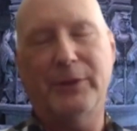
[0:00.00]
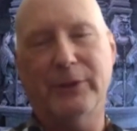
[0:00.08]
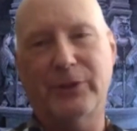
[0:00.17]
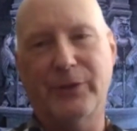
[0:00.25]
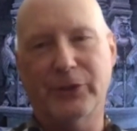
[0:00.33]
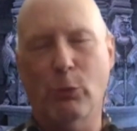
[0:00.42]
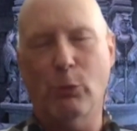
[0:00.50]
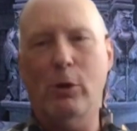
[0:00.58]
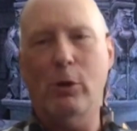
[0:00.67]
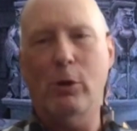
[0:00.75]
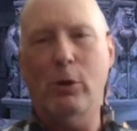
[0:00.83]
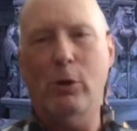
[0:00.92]
the, the,
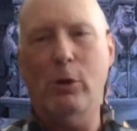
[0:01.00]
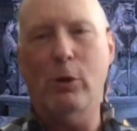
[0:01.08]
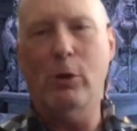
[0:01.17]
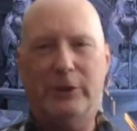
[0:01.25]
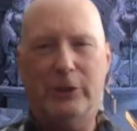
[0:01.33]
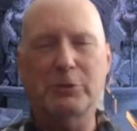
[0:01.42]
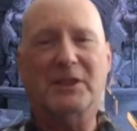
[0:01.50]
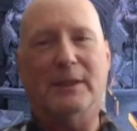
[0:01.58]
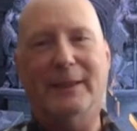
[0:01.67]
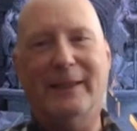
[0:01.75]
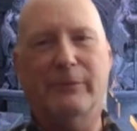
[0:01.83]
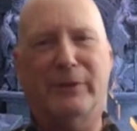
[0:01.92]
dwarves who used to
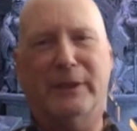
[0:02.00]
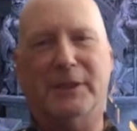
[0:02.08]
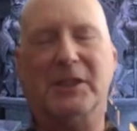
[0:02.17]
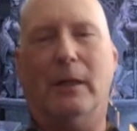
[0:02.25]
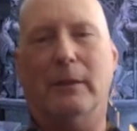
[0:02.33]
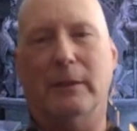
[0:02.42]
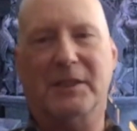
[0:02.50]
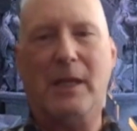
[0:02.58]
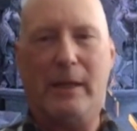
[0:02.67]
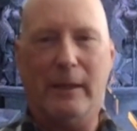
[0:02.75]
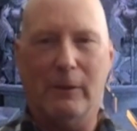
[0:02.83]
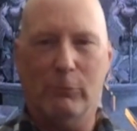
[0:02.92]
live in the Scarlet
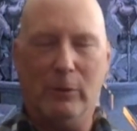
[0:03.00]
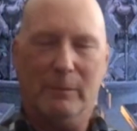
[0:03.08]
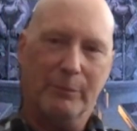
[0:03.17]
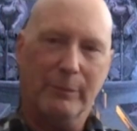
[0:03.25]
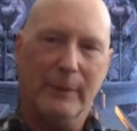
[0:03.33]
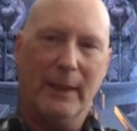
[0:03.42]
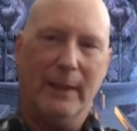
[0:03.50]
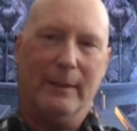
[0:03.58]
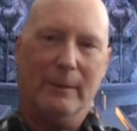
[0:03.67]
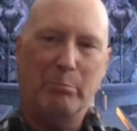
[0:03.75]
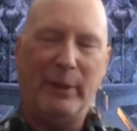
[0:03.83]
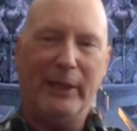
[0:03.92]
Citadel were
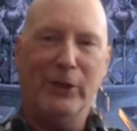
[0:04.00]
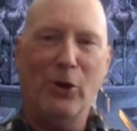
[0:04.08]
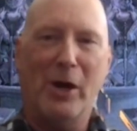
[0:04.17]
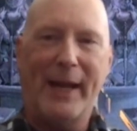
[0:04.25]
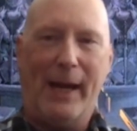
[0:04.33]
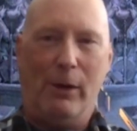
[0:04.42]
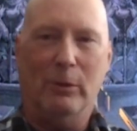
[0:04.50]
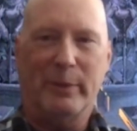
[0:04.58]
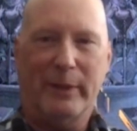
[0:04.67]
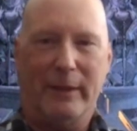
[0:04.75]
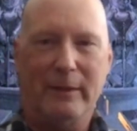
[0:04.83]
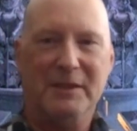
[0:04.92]
big on owl
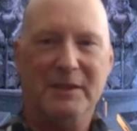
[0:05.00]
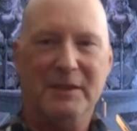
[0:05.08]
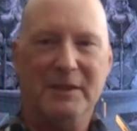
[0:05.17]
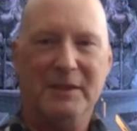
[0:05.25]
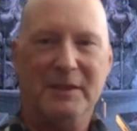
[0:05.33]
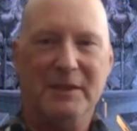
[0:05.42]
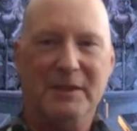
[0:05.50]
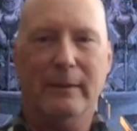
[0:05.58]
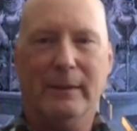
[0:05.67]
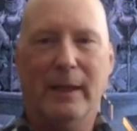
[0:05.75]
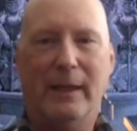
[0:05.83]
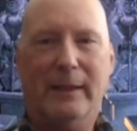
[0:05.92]
bears. Owl bears, yeah.
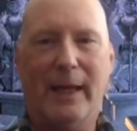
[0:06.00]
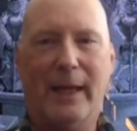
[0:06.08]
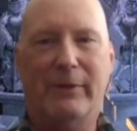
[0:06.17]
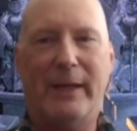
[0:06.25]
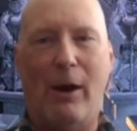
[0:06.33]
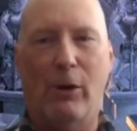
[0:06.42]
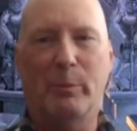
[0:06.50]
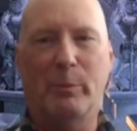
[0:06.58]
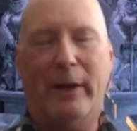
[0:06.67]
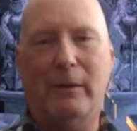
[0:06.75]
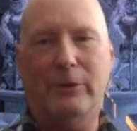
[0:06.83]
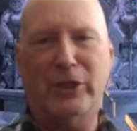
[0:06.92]
Kind of owl
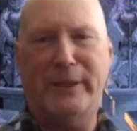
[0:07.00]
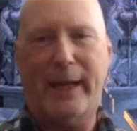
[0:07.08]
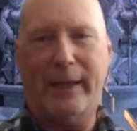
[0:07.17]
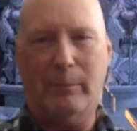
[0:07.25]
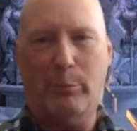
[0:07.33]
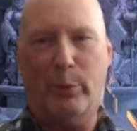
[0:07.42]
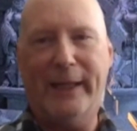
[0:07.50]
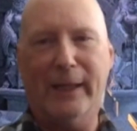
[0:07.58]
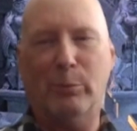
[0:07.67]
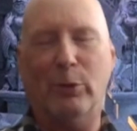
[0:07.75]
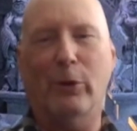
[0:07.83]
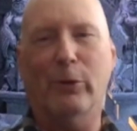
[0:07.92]
bear genetic breeding
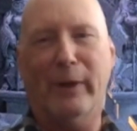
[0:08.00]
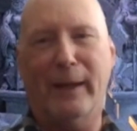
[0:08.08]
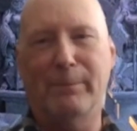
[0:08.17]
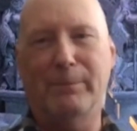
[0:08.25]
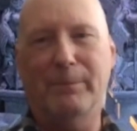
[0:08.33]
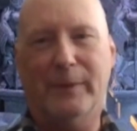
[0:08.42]
program.